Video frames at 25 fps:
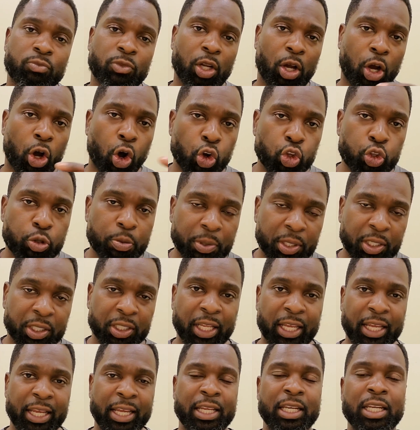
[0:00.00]
Ultimately,
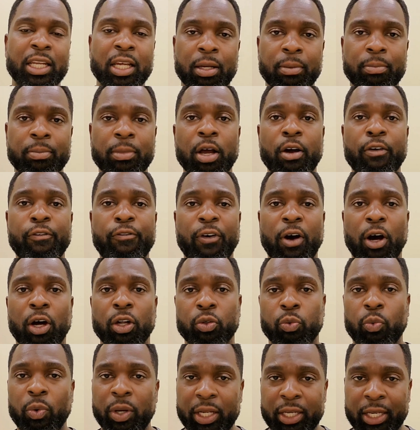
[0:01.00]
they end up
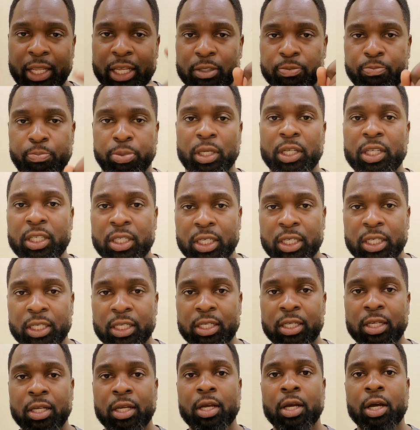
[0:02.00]
falling away, and that's
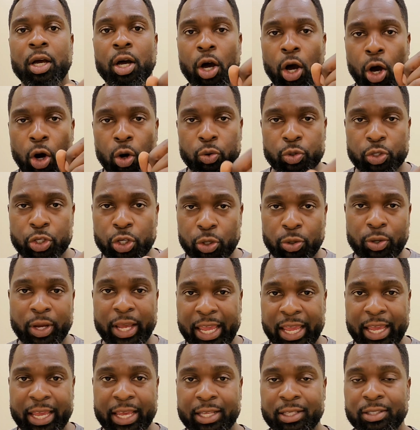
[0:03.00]
blood on your
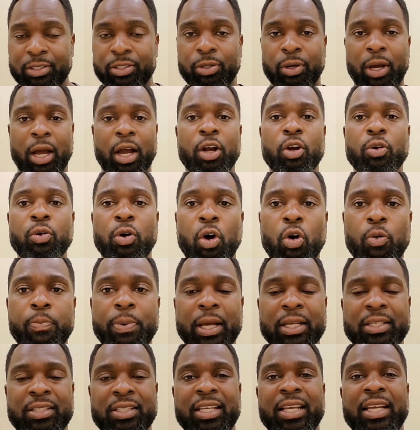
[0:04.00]
hands. So I hope
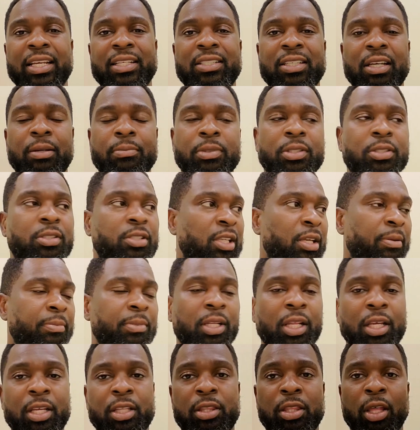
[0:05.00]
I said something to
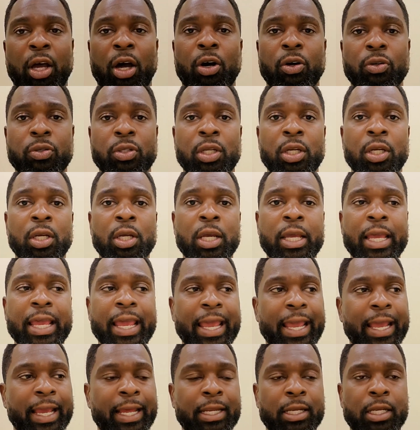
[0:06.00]
stimulate thought,
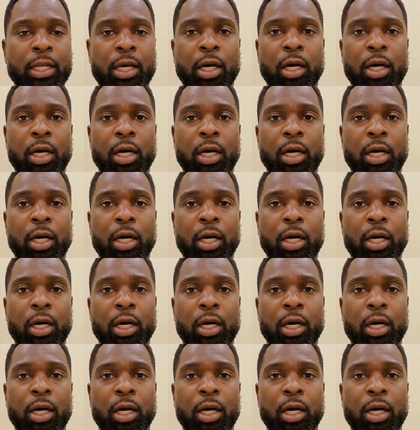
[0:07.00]
and